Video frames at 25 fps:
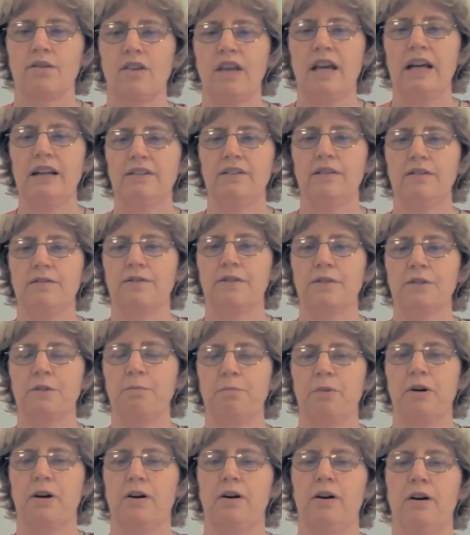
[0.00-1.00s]
So that's the
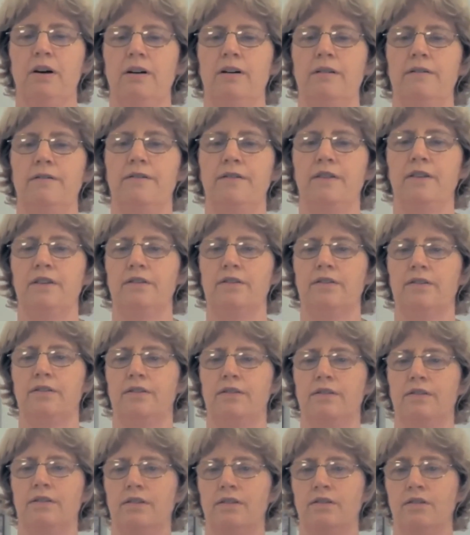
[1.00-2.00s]
first part of
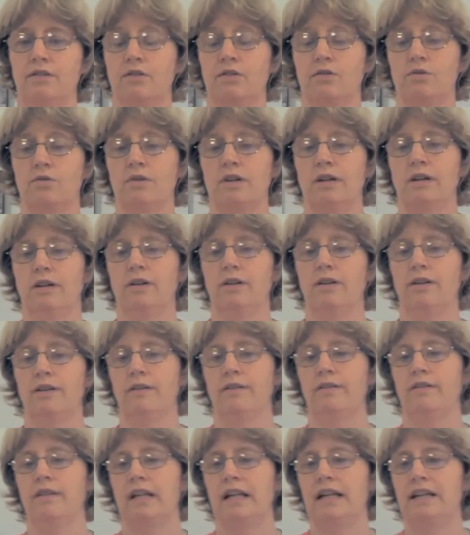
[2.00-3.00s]
this drill
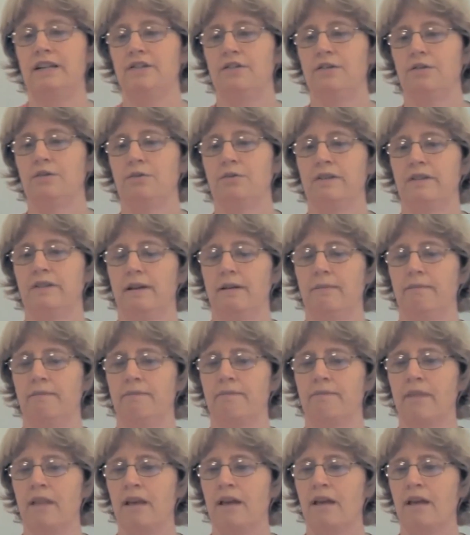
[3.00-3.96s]
that I do with them.